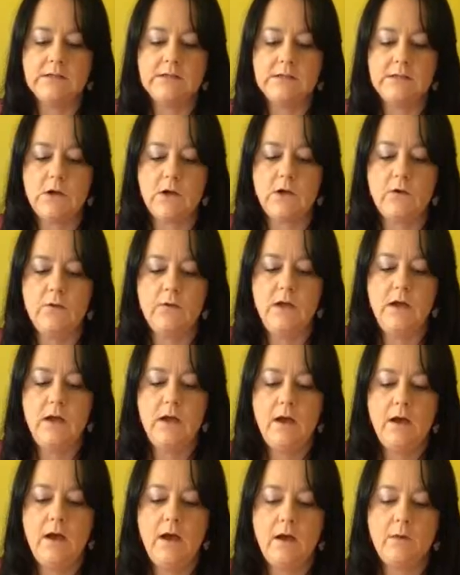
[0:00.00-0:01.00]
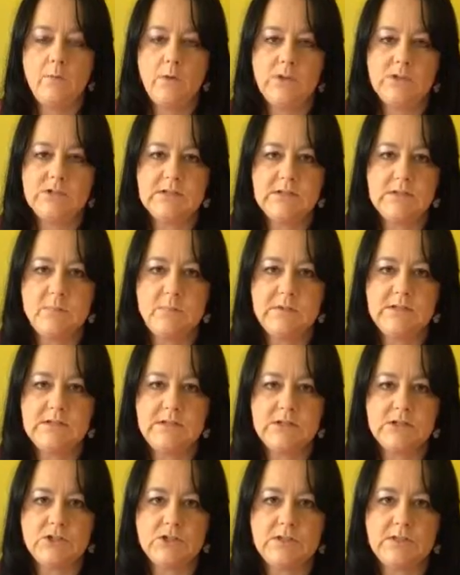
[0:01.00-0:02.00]
So most of the
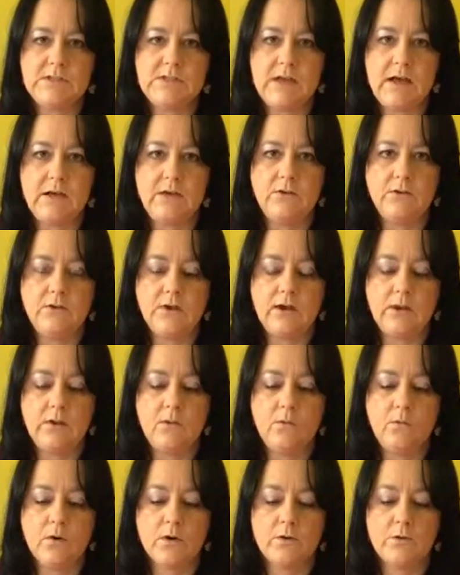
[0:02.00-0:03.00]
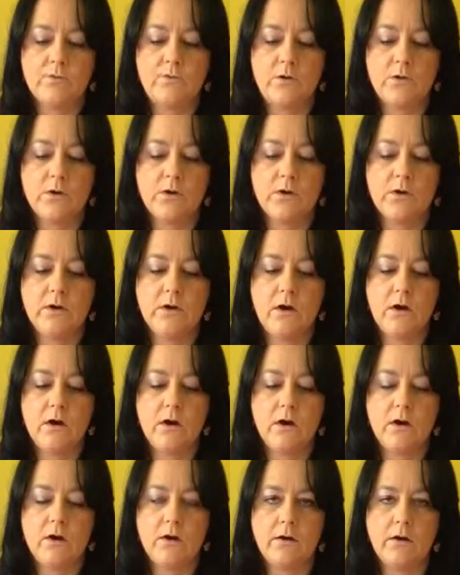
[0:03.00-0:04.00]
positions that you're going to work for
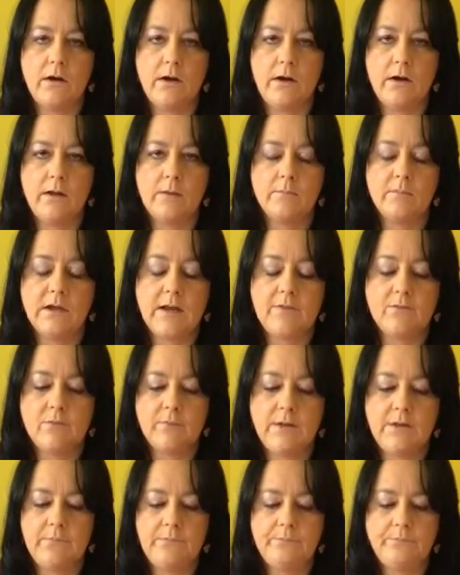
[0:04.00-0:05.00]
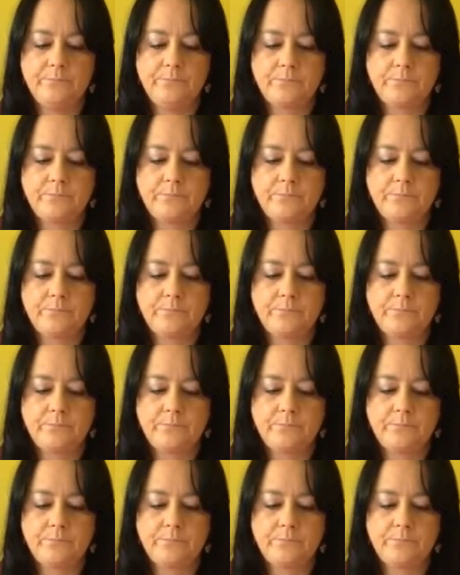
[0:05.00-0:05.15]
are government.